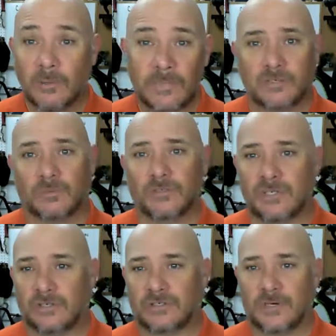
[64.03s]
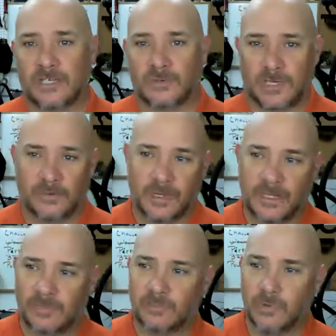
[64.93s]
a miserable year 2020
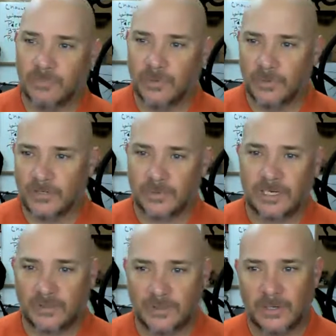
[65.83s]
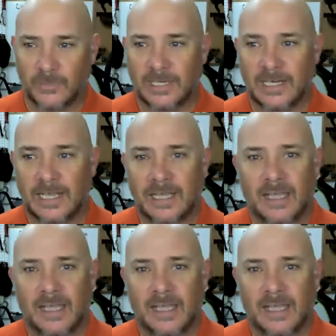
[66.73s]
was. Let's move forward to 2021.